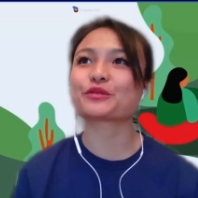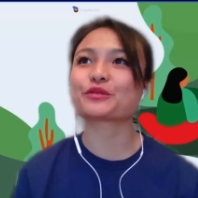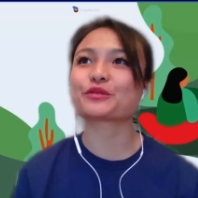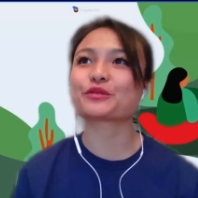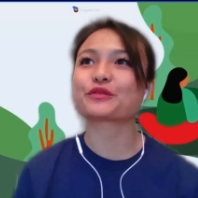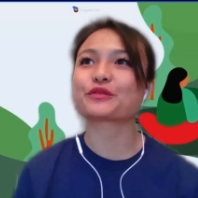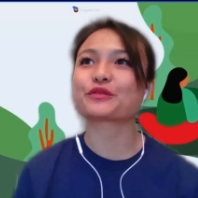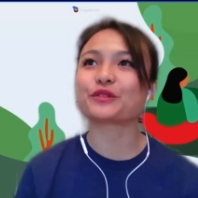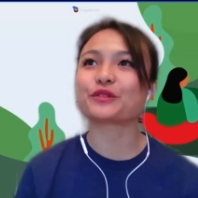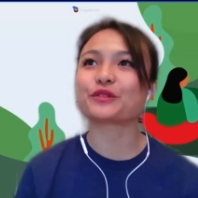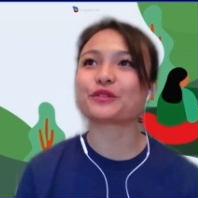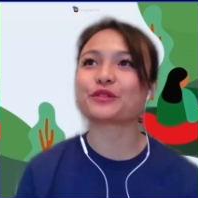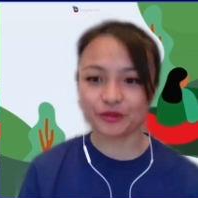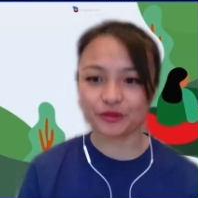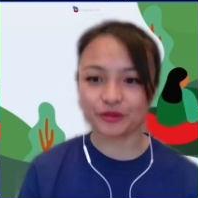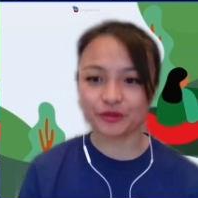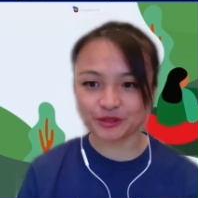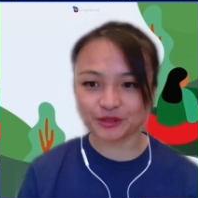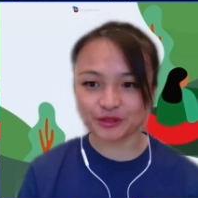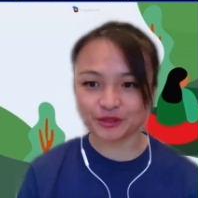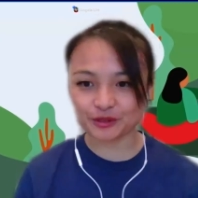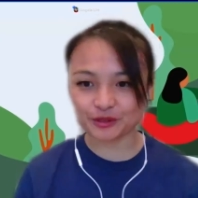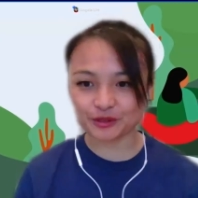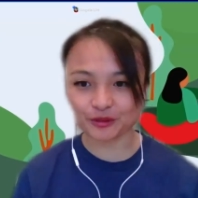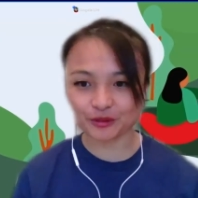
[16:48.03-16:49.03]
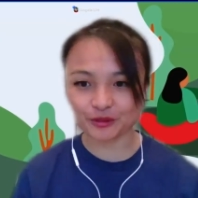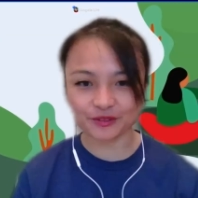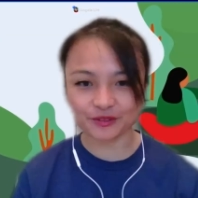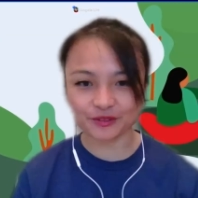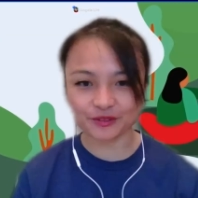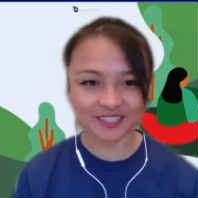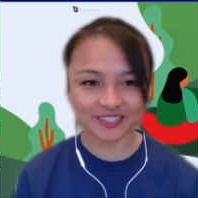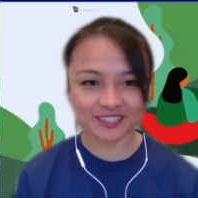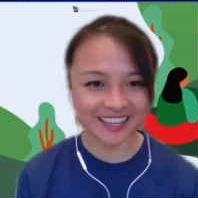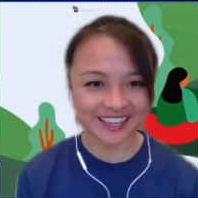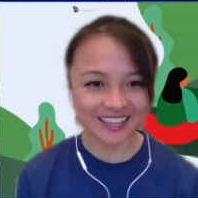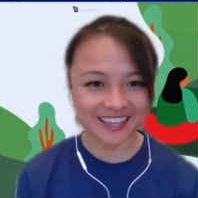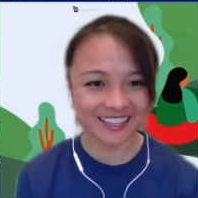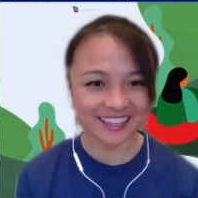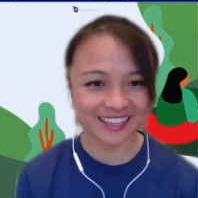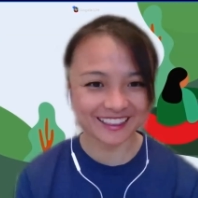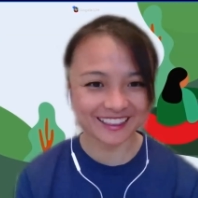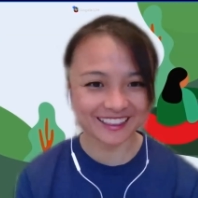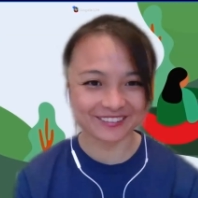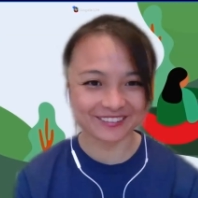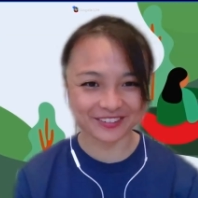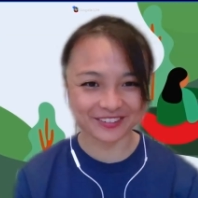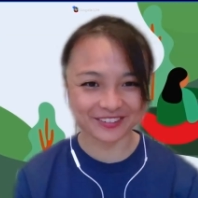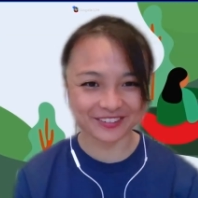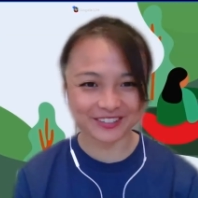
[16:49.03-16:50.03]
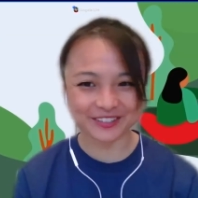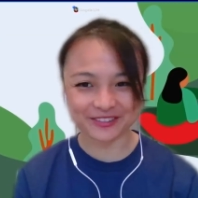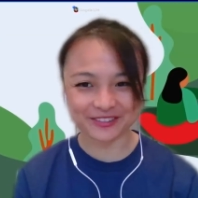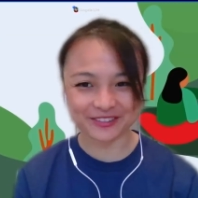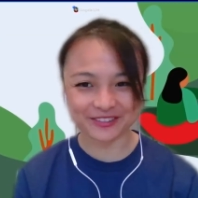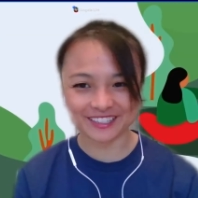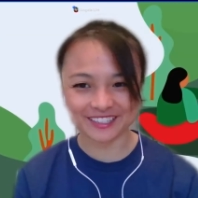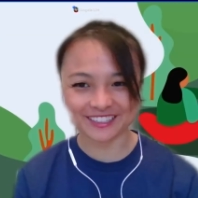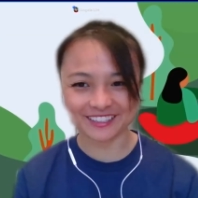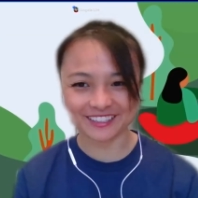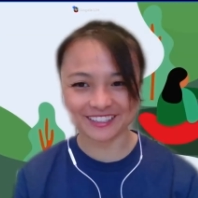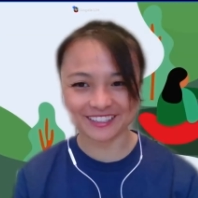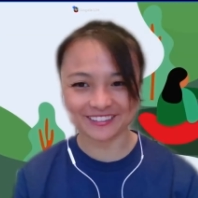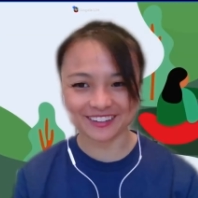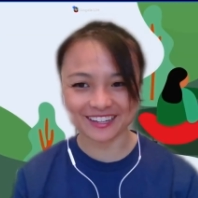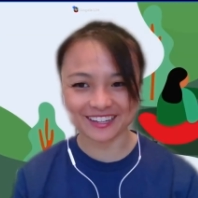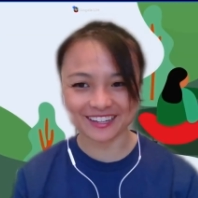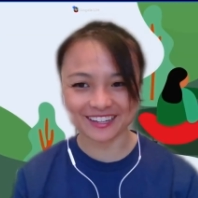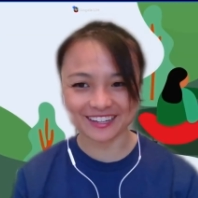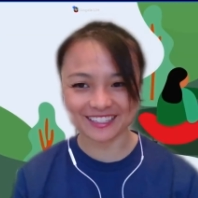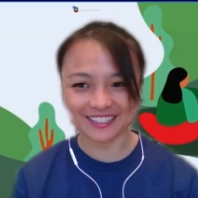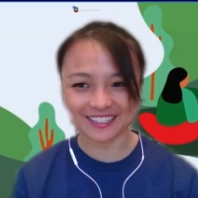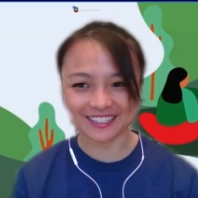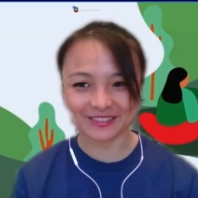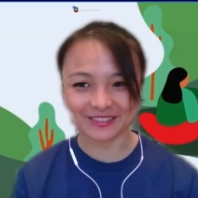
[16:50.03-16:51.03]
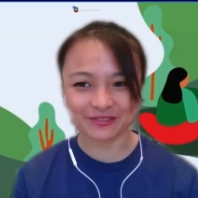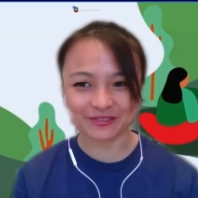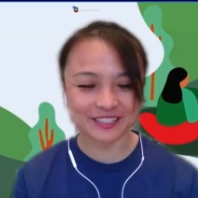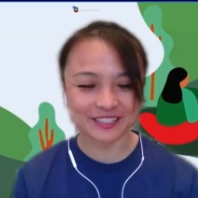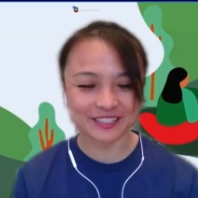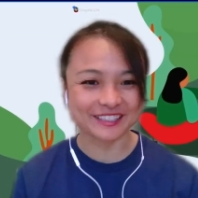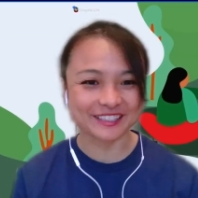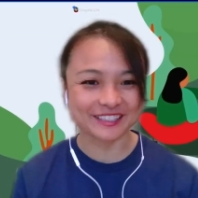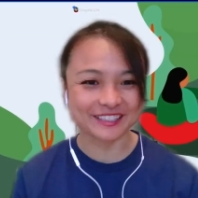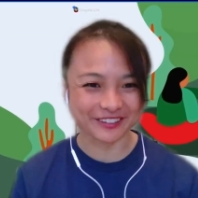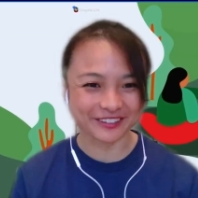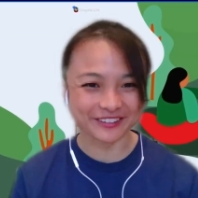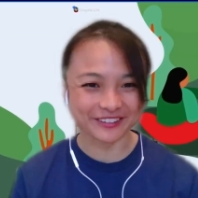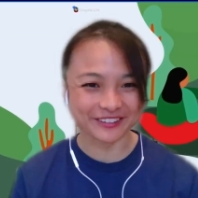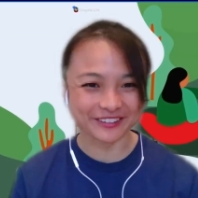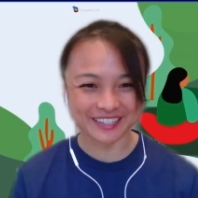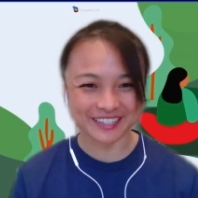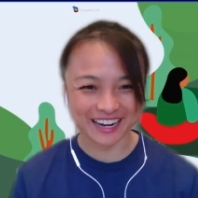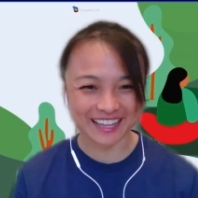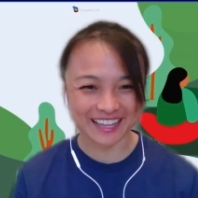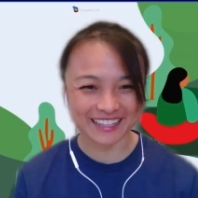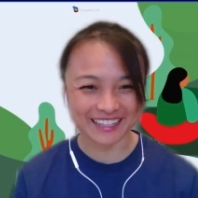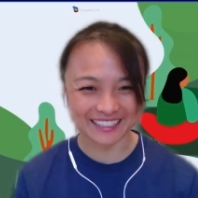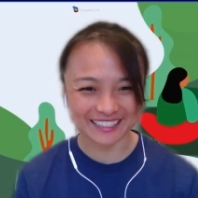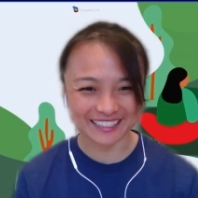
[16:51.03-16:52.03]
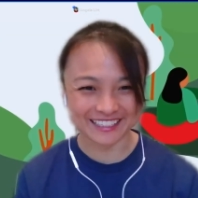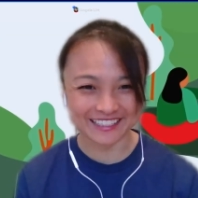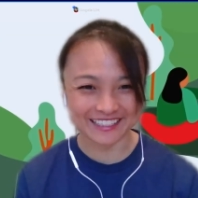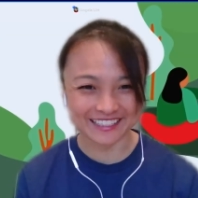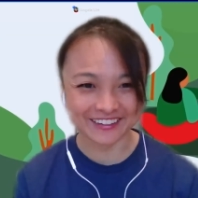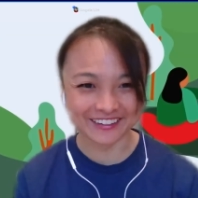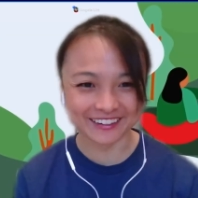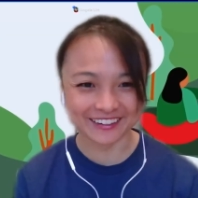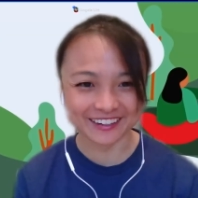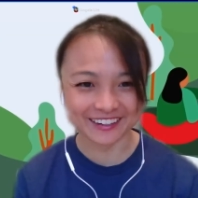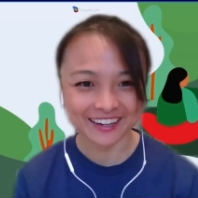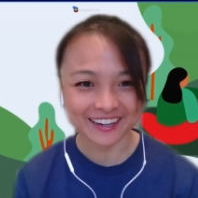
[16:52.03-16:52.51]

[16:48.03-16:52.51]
you know, you sort of said that the first question you asked is what's the real challenge here?